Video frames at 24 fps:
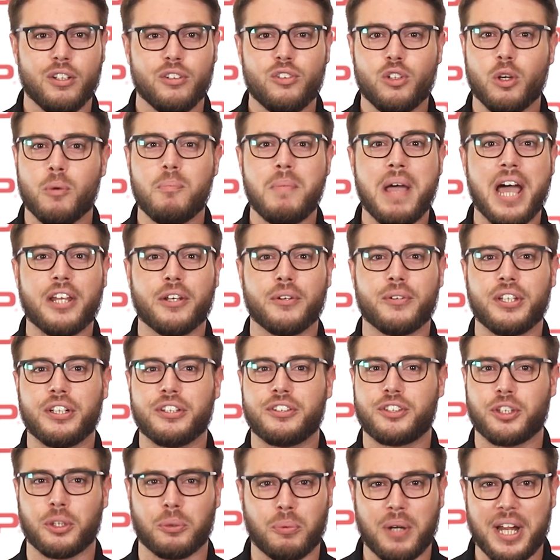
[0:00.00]
No matter the
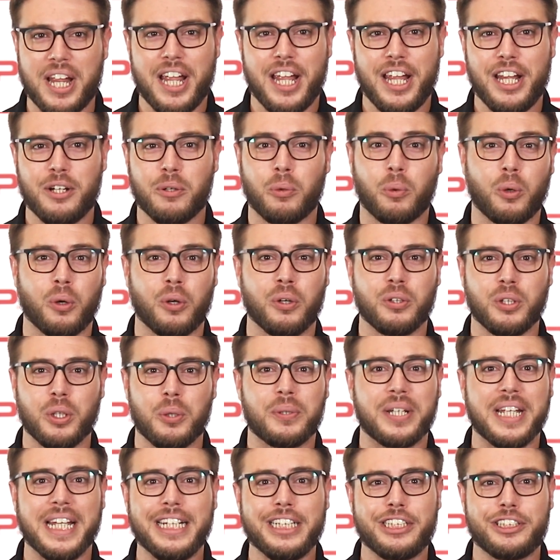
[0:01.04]
terrain or
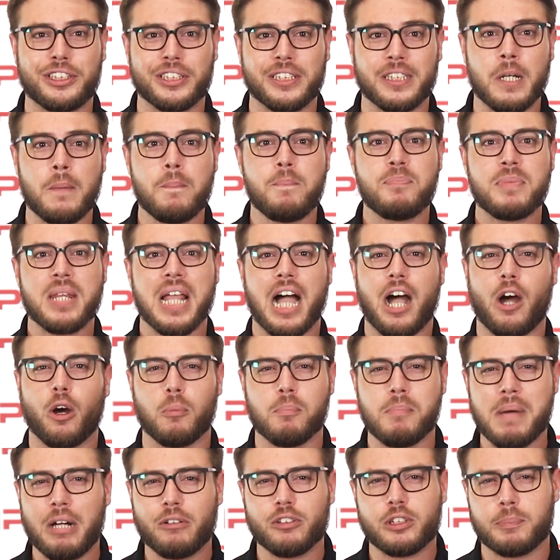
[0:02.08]
location, our
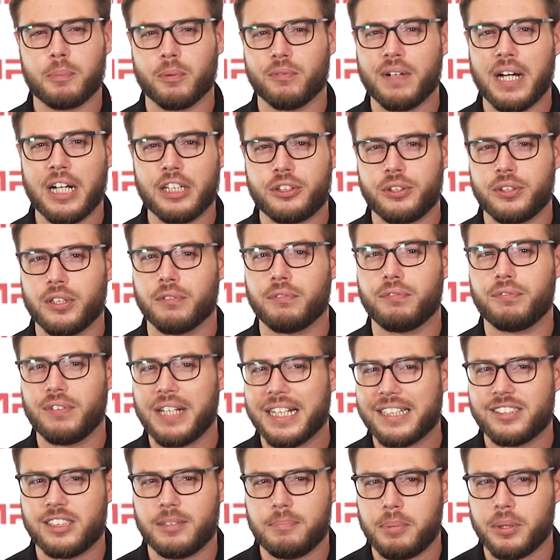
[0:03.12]
mounts provide you the
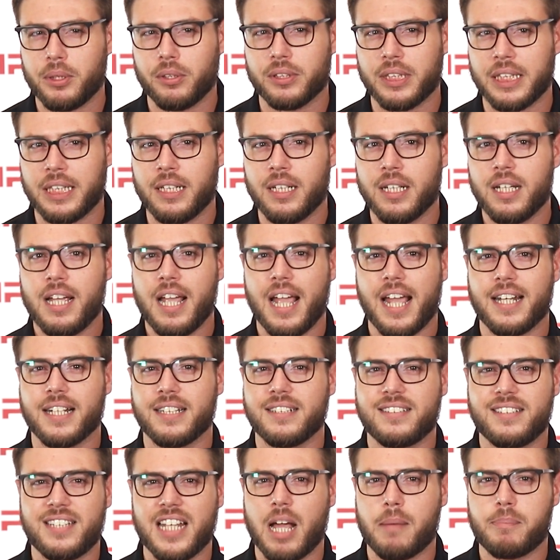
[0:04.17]
flexibility and
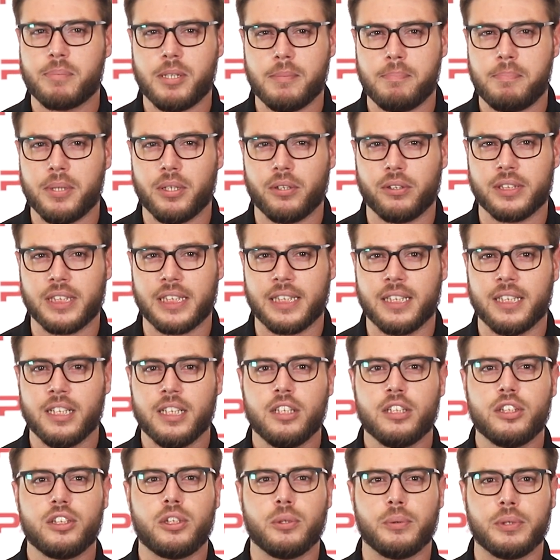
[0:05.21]
adaptability
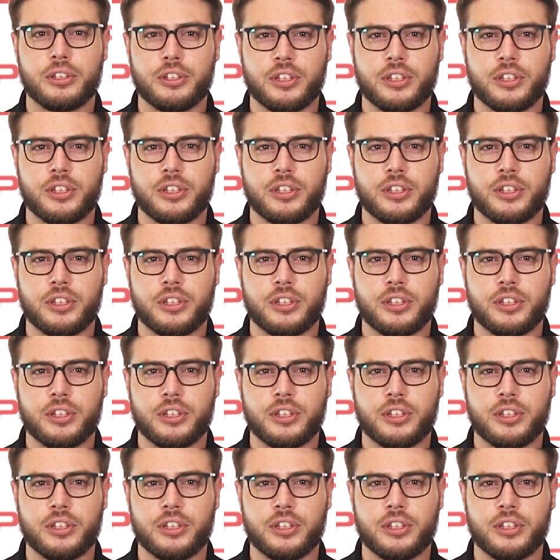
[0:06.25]
to